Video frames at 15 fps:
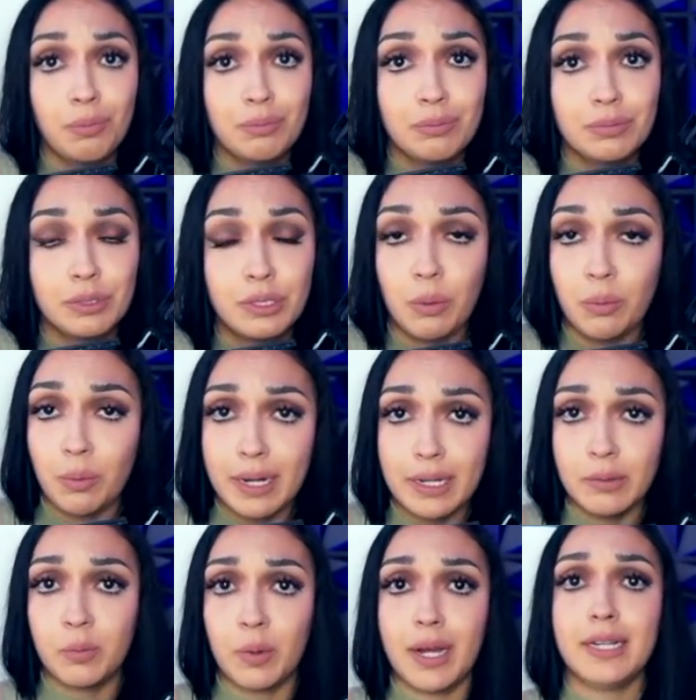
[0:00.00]
so
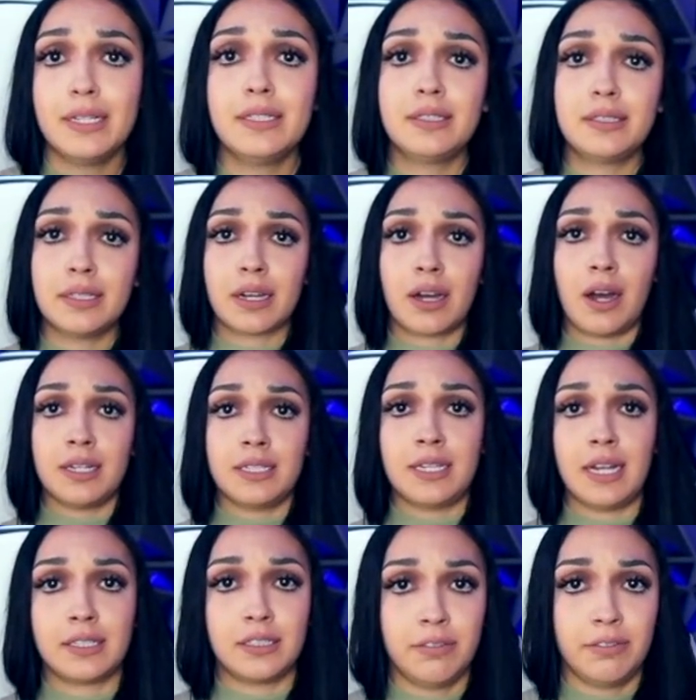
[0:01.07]
what is the
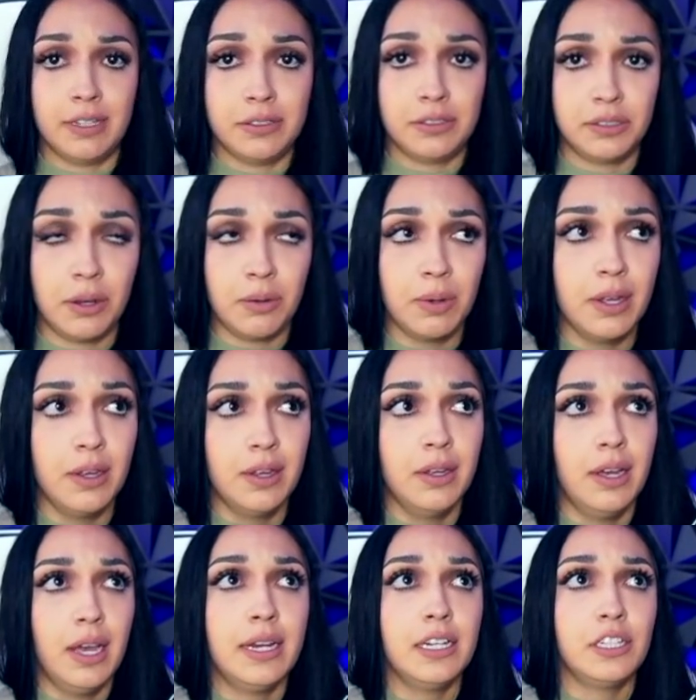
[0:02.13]
context of this? So
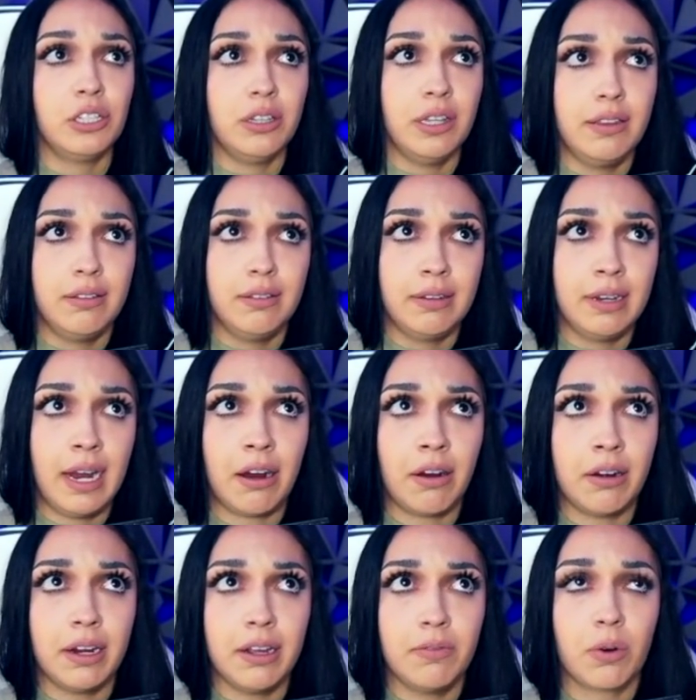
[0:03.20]
initially the
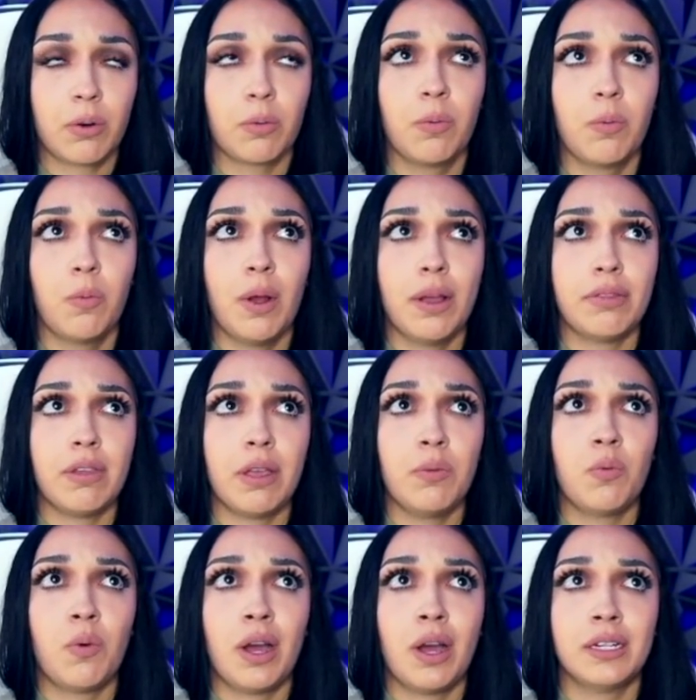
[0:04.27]
narrative, or what they
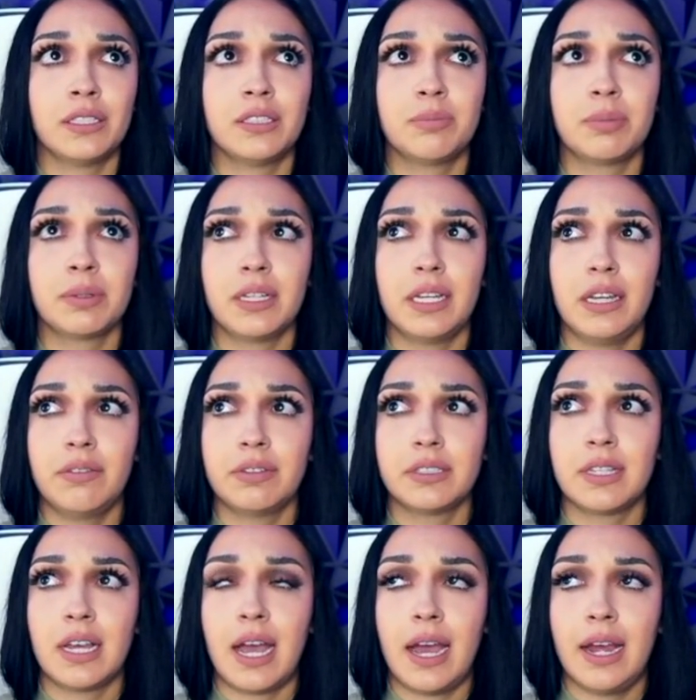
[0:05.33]
want us to believe, is
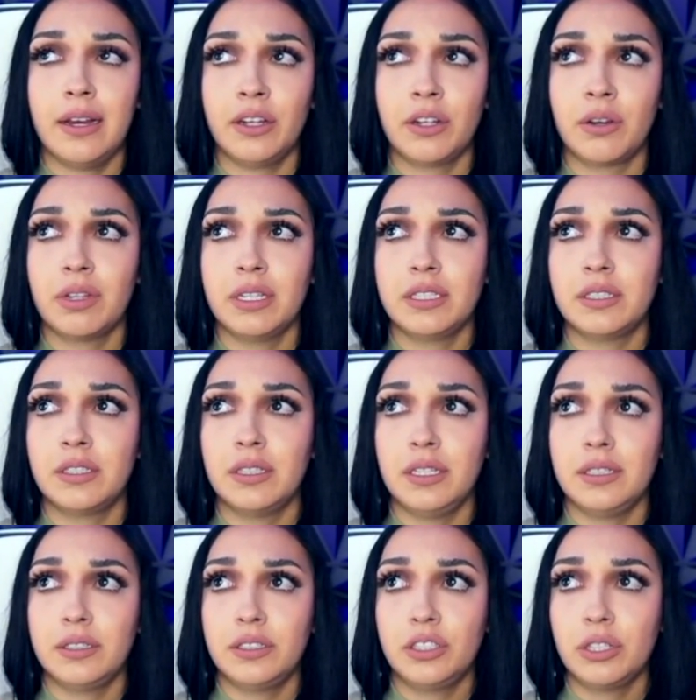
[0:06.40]
that,
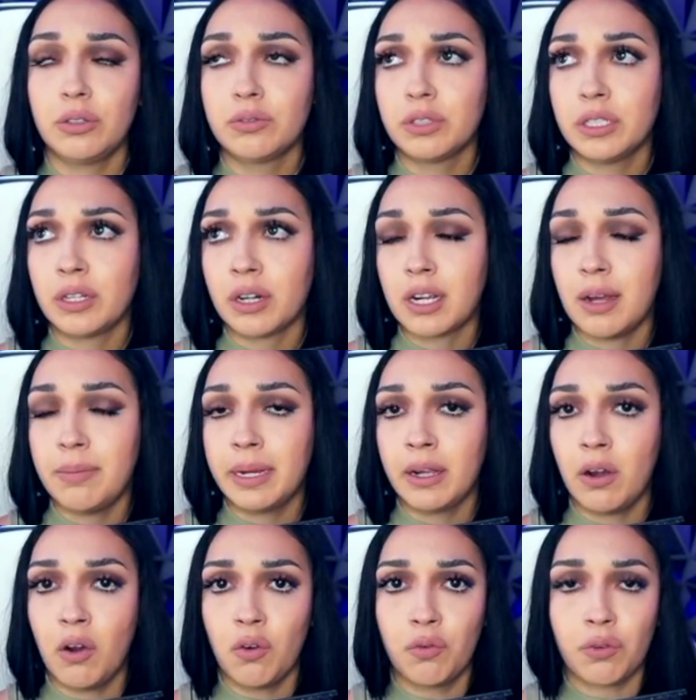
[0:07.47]
these children are coming
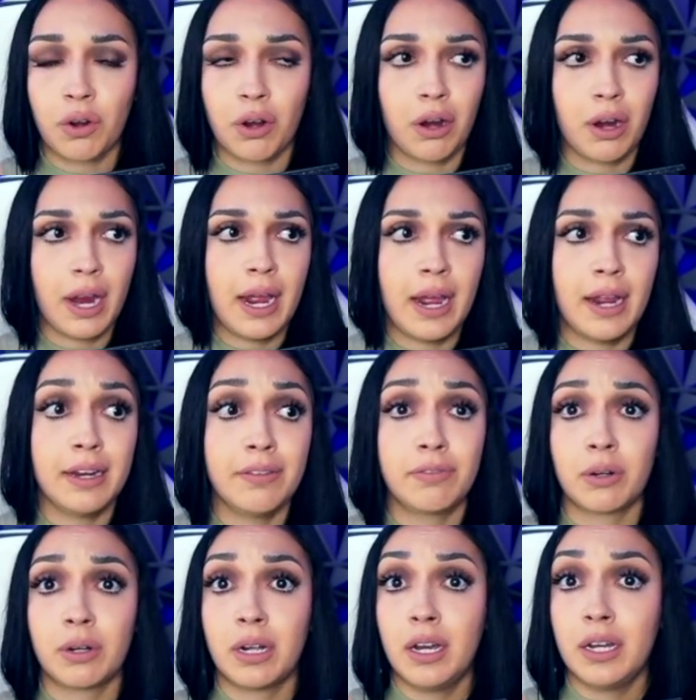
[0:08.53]
over, and if
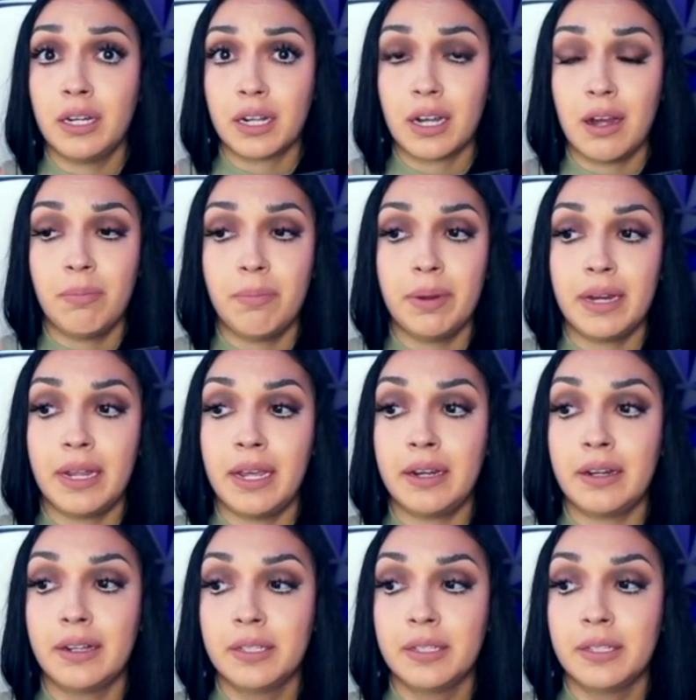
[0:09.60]
they're unaccompanied,